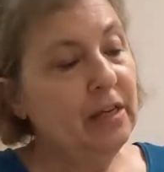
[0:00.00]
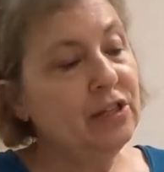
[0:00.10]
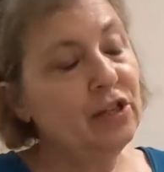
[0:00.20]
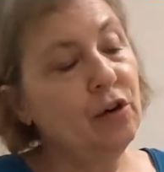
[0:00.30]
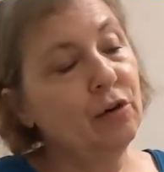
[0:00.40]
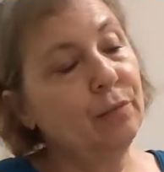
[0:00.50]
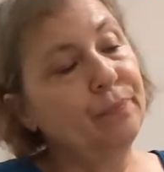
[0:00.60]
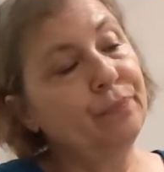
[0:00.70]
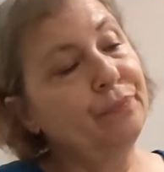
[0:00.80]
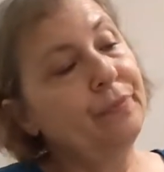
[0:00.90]
So
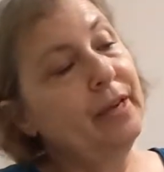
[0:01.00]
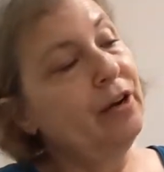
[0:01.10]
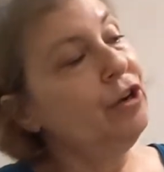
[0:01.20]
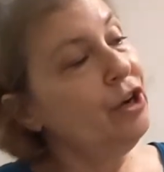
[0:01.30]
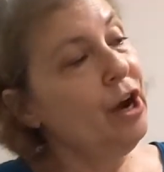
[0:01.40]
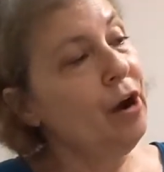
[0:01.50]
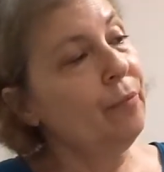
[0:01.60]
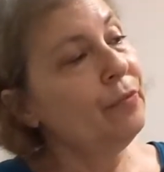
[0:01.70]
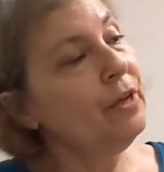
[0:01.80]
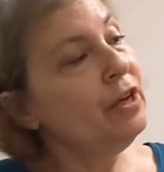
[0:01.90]
here you go.
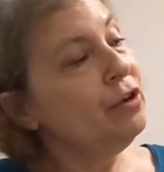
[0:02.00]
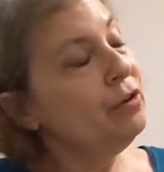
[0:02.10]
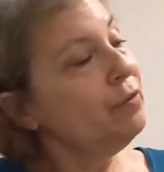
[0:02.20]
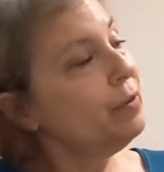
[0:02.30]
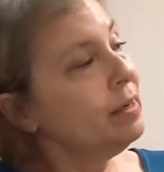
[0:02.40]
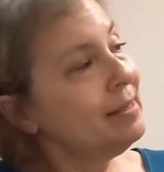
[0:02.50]
You